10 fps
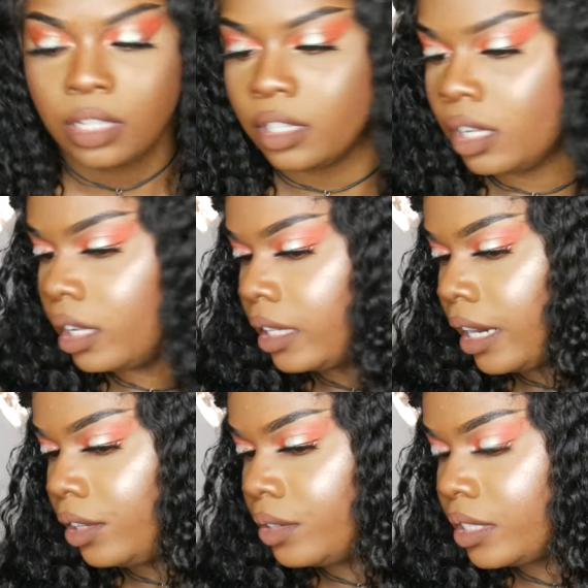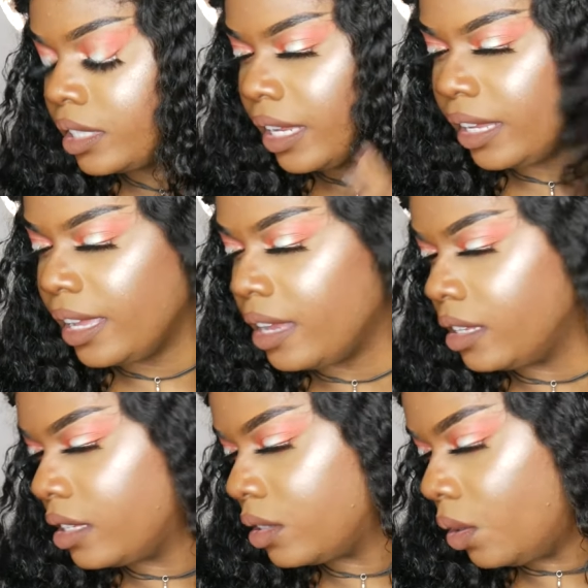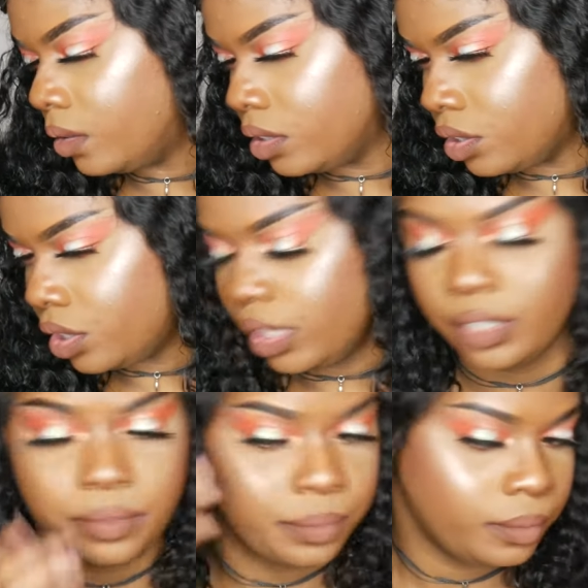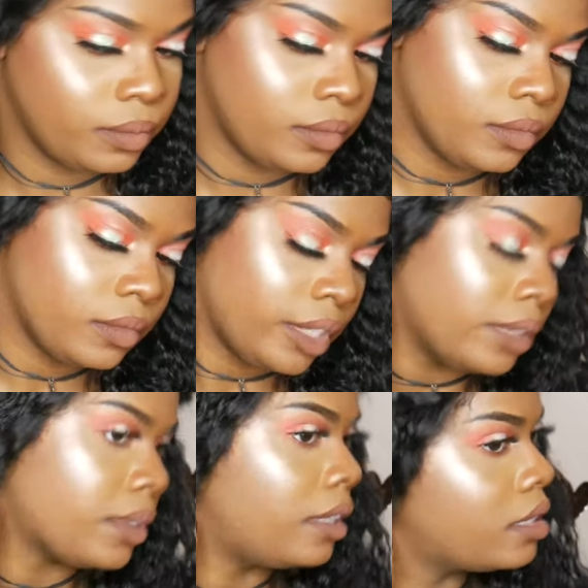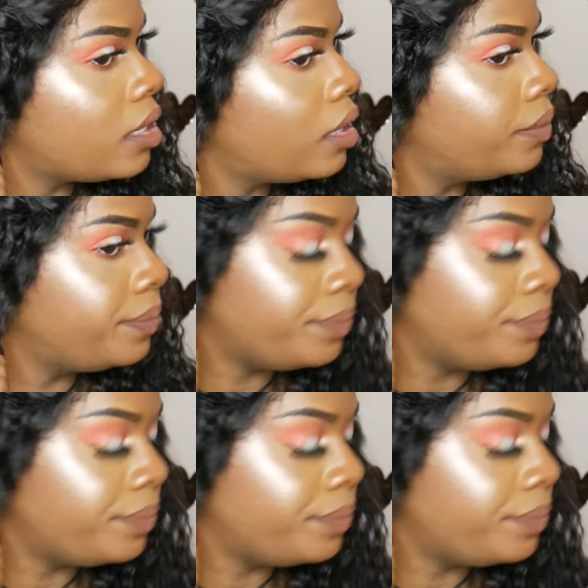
The color that I used today, again, is Golden Sheen. And that's what it looks like.